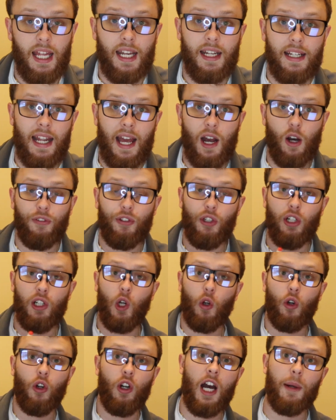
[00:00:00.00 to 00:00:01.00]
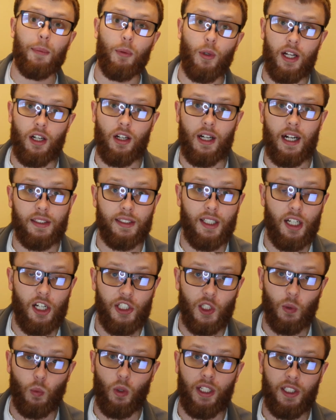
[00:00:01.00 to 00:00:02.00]
Now, if you're an owner-operator out there
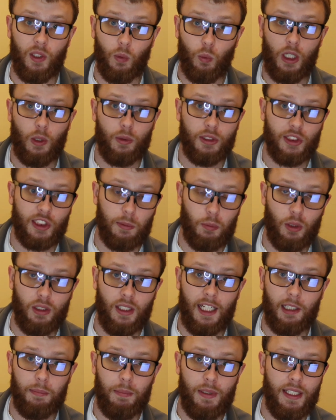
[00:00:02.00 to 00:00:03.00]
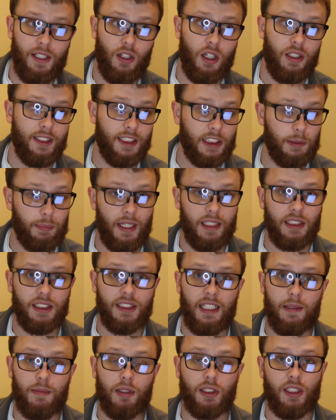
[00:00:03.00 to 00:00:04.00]
and you're wanting to work with someone like me or a dispatch
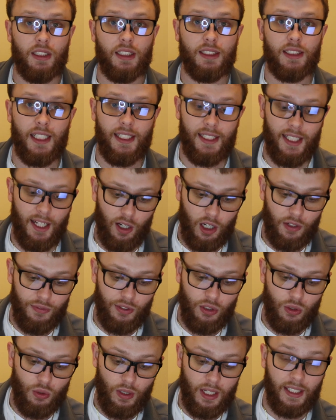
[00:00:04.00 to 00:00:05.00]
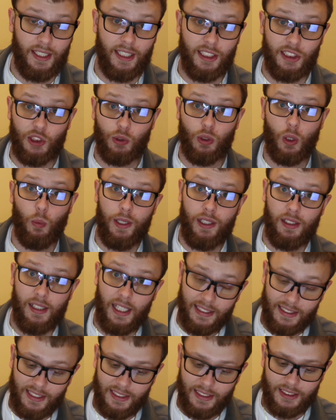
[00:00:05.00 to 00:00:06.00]
team that's going to take care of you and get you a week
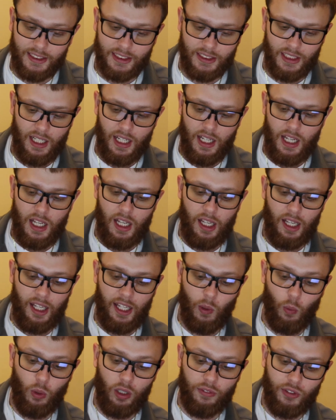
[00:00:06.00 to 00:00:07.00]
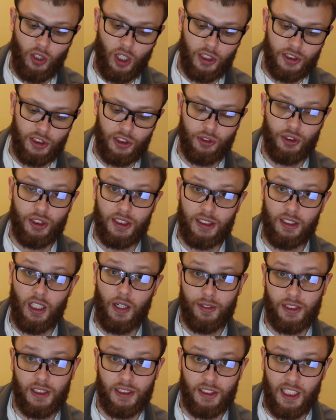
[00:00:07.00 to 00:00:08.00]
like this, it would have costed you
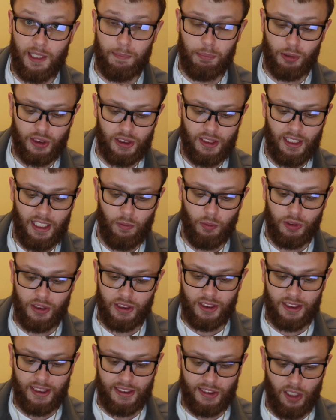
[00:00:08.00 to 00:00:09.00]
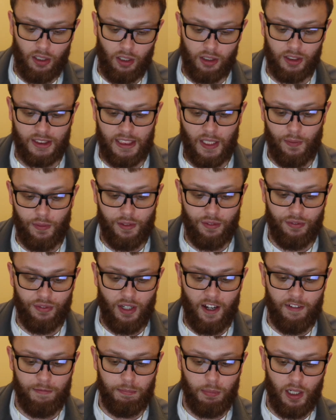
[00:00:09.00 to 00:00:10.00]
obviously 10%, which is
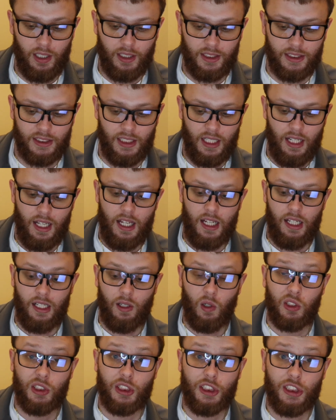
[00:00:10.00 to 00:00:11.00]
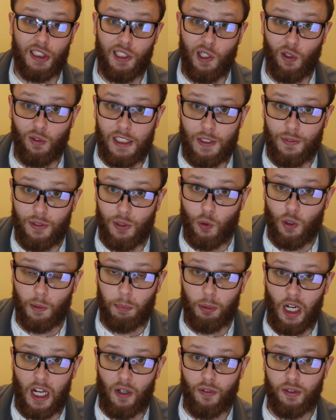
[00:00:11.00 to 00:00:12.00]
$675. Still leaving you a
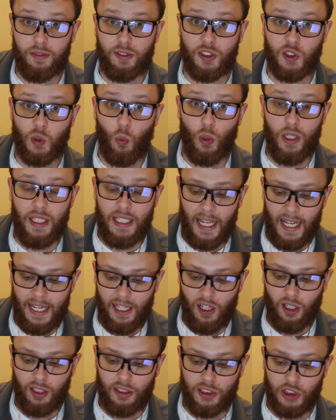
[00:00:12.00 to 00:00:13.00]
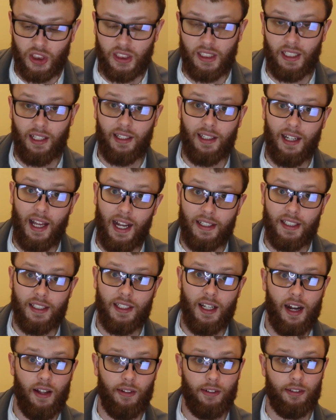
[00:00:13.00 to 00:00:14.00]
profit of
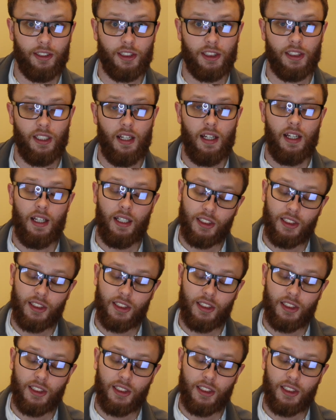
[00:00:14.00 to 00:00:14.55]
$2,890.